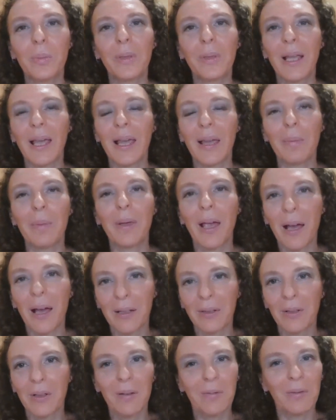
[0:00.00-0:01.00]
play
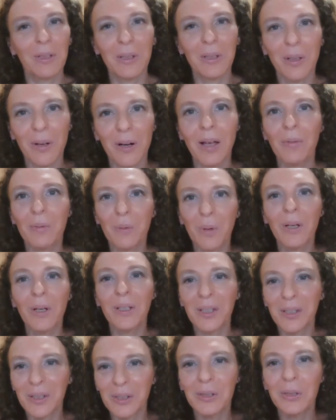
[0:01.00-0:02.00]
piano, even though I
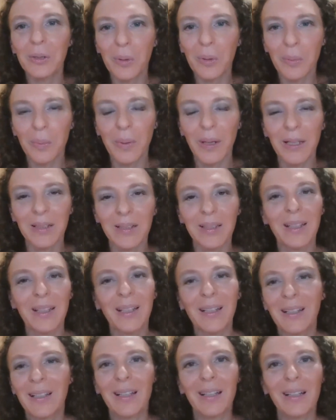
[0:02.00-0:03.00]
wanted to, but
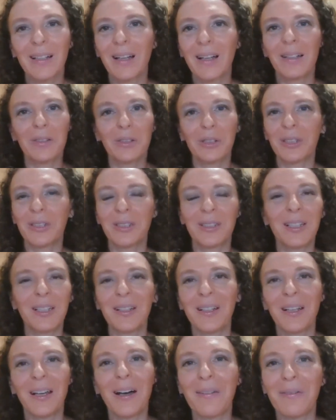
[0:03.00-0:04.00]
I just
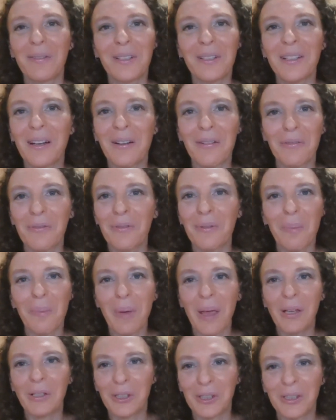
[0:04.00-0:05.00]
didn't have enough
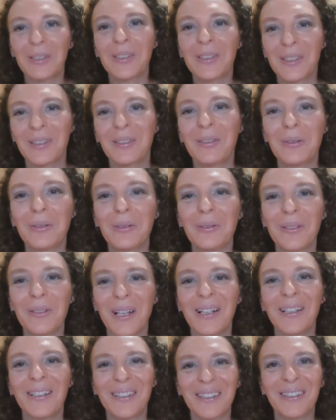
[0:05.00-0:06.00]
patience to do
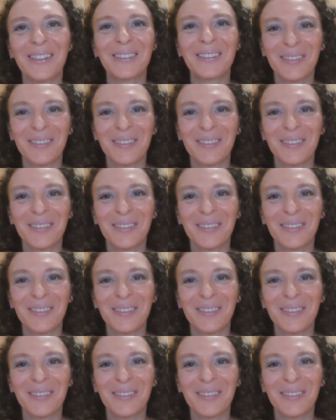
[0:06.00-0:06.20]
that.